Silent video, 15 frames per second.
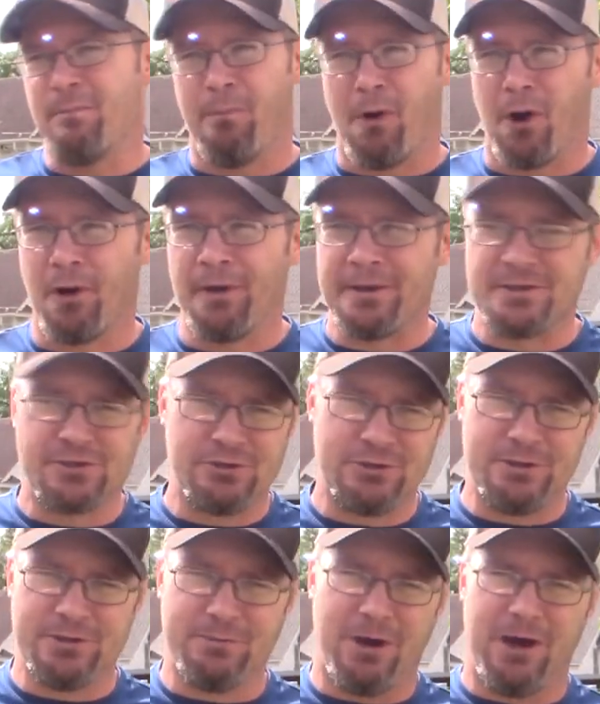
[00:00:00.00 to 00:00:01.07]
barring
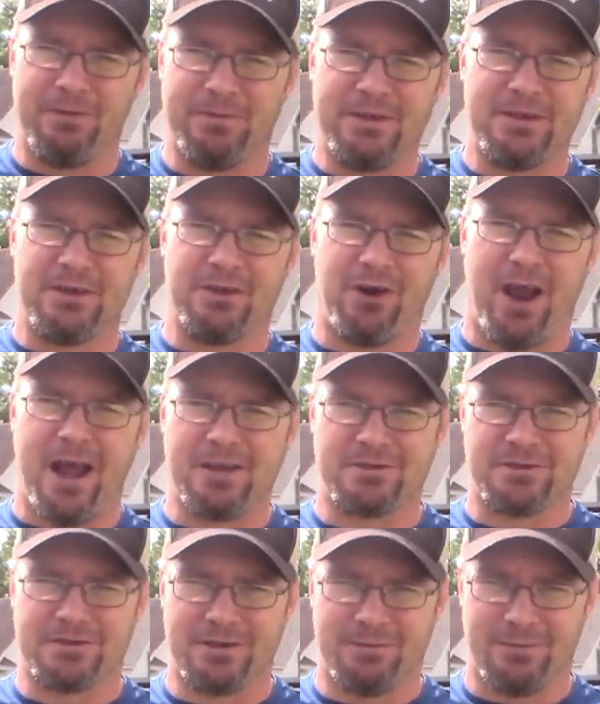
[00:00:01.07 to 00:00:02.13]
shooting them off into the grass
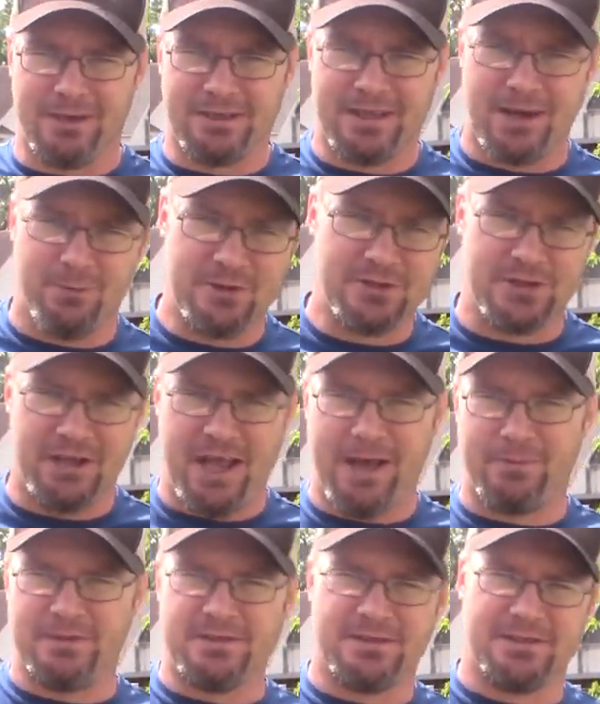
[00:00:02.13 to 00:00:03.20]
or something like that, which could
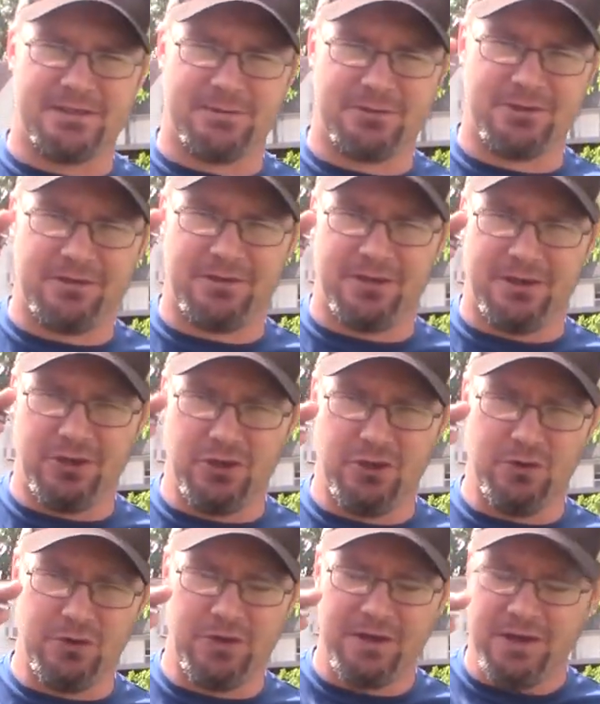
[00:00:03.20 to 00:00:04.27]
happen since I'm shooting a
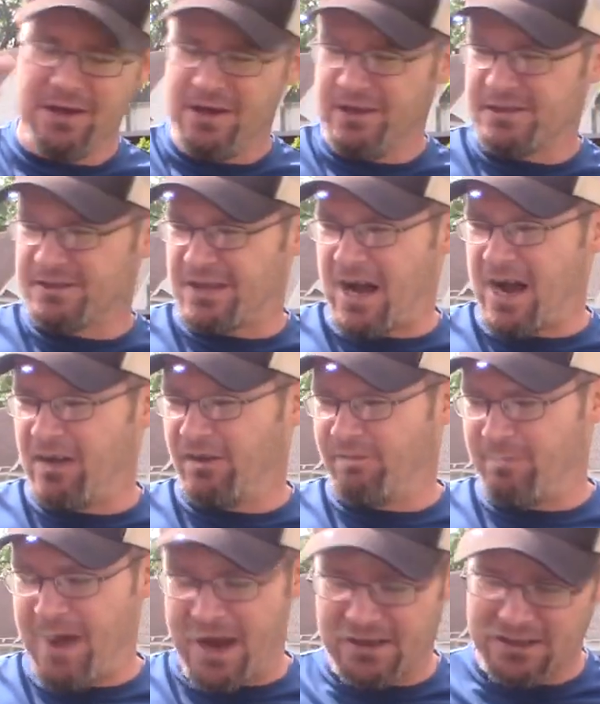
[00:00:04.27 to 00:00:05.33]
new style
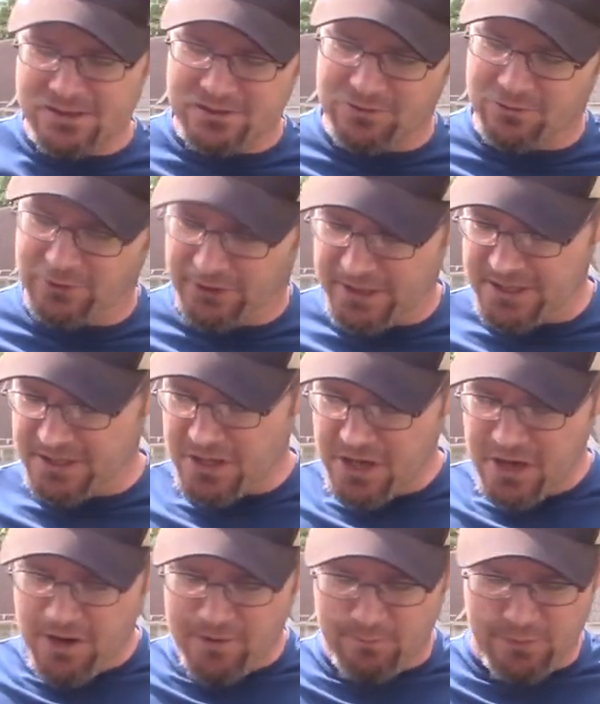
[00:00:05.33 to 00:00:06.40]
of back tension release.
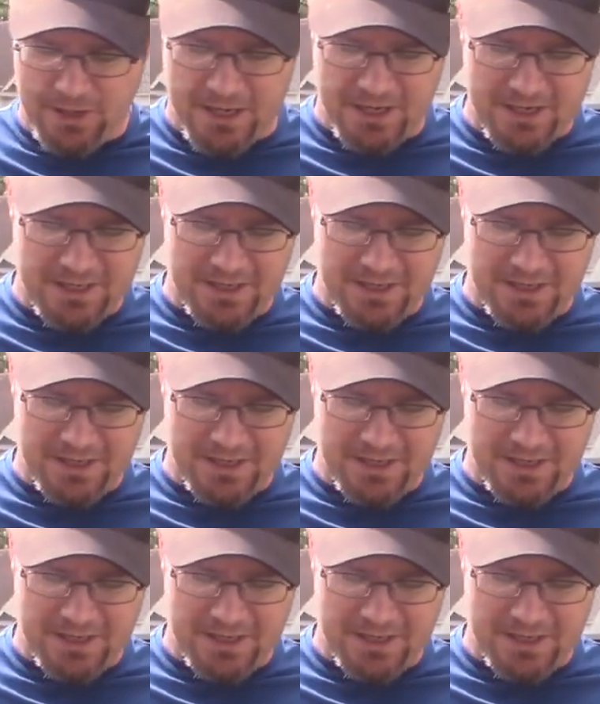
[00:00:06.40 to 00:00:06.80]
But